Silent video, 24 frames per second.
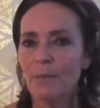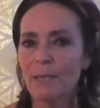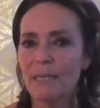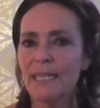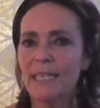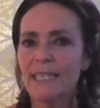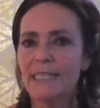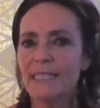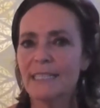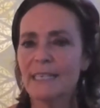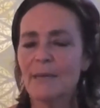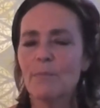
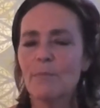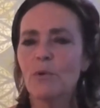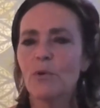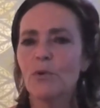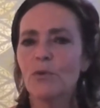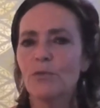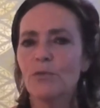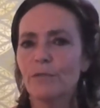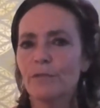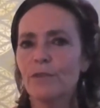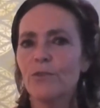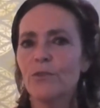but there's some
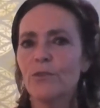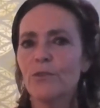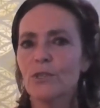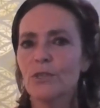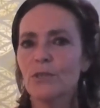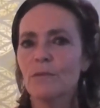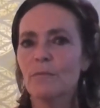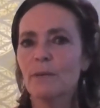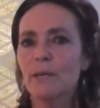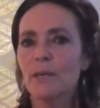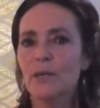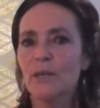
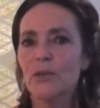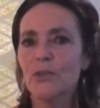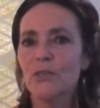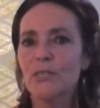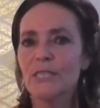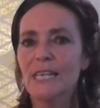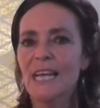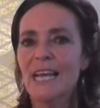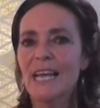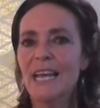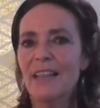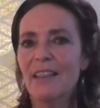confusion
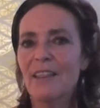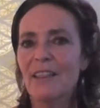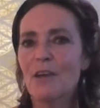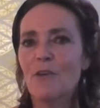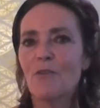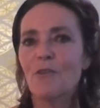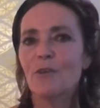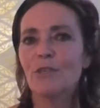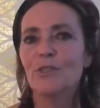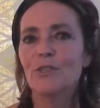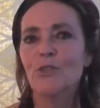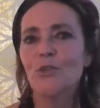because
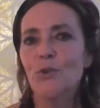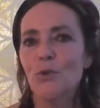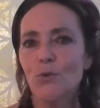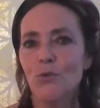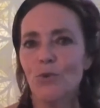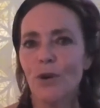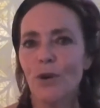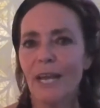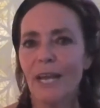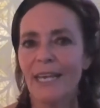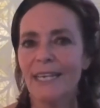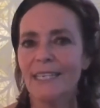there are
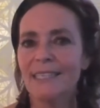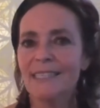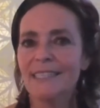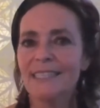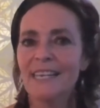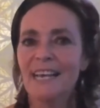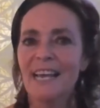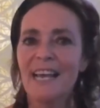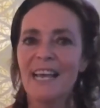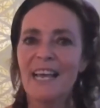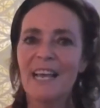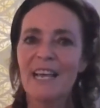two
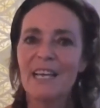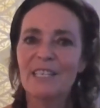rings.